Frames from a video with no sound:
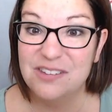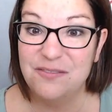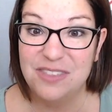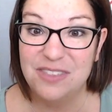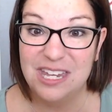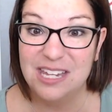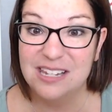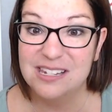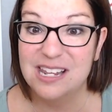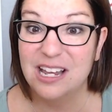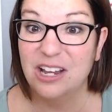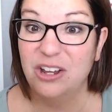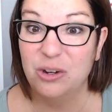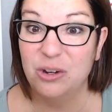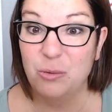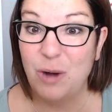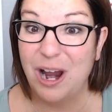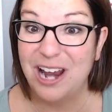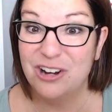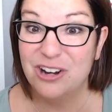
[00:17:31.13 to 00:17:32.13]
of things that
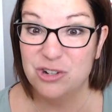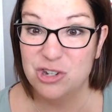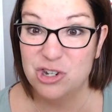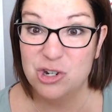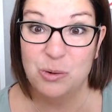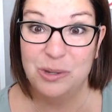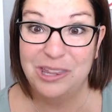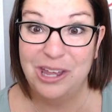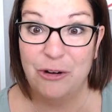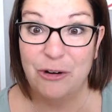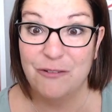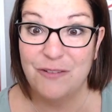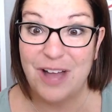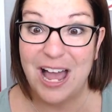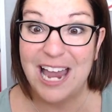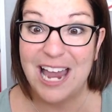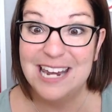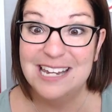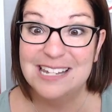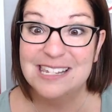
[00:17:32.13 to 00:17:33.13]
good writers do when they
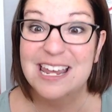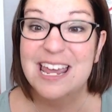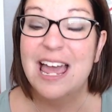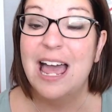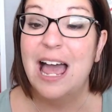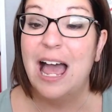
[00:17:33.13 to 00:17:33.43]
revise,